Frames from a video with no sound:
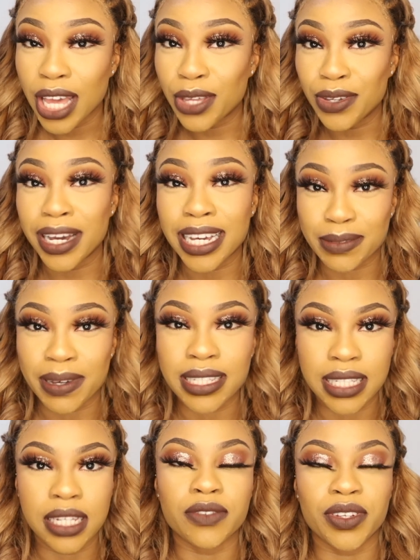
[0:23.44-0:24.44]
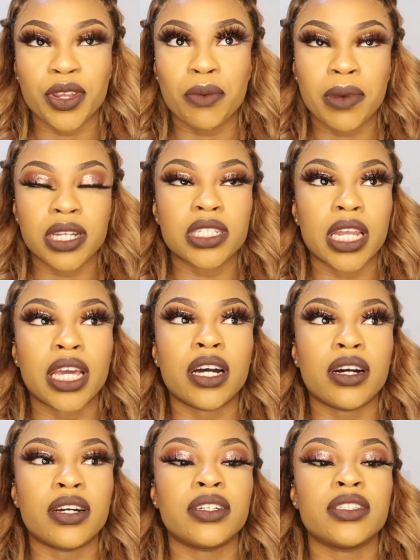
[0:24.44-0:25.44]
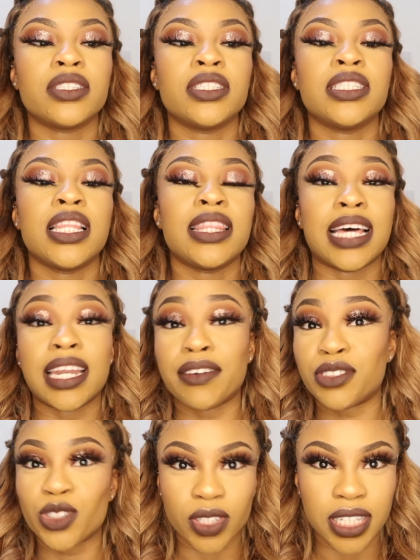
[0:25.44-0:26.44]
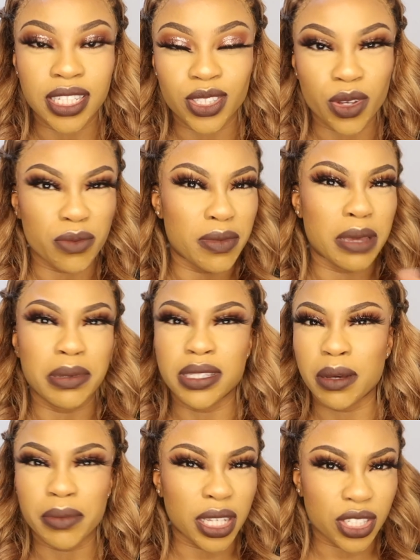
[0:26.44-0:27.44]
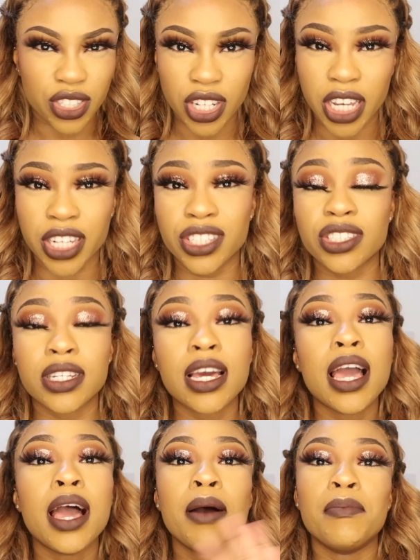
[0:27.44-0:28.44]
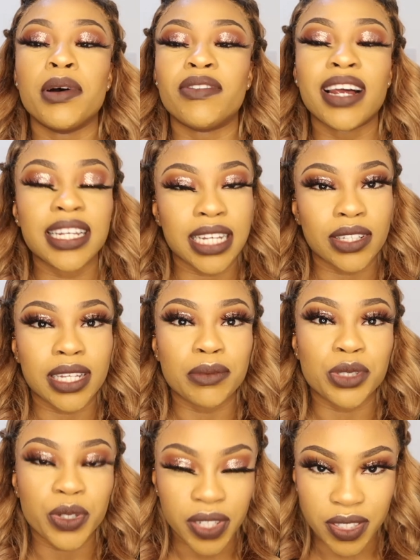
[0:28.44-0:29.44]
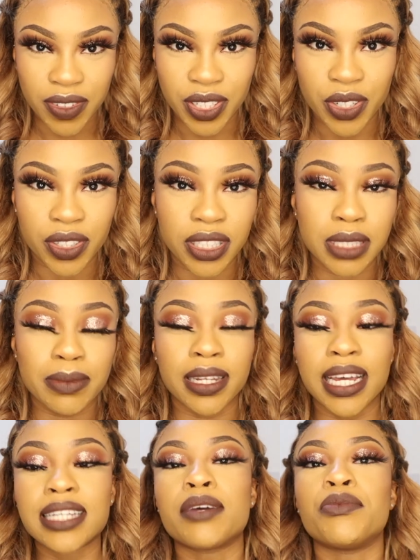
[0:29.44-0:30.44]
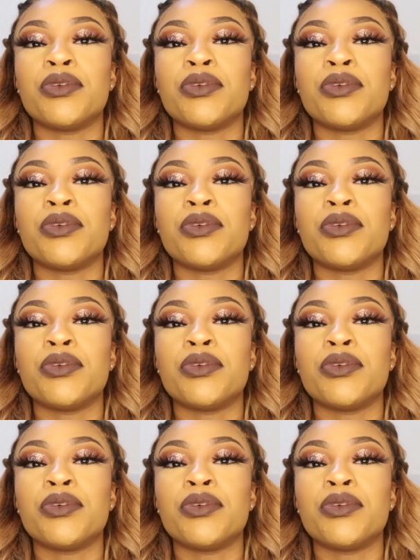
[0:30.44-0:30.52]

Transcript: You guys might see this video much later than I've shot it, so maybe something's changed. But right now that I'm shooting this video, this is my nighttime